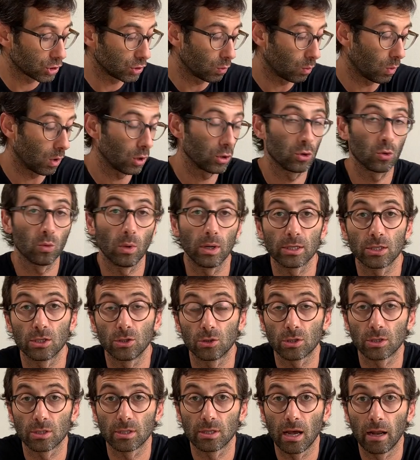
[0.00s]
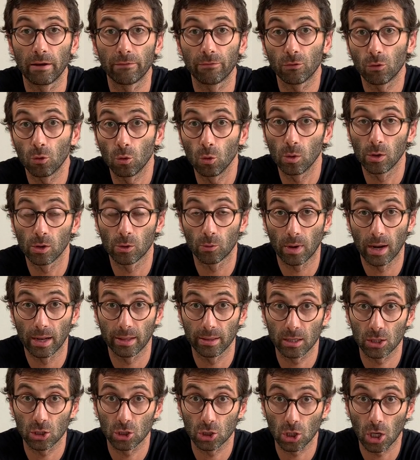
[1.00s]
you want to ask yourself who will run
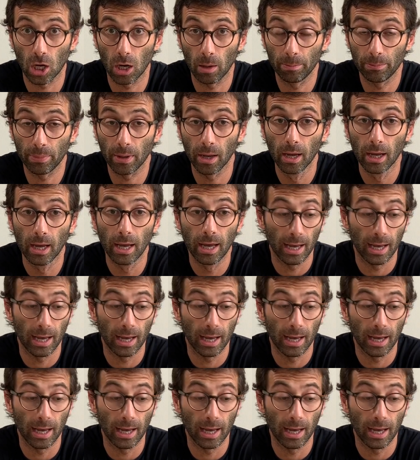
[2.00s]
the shop.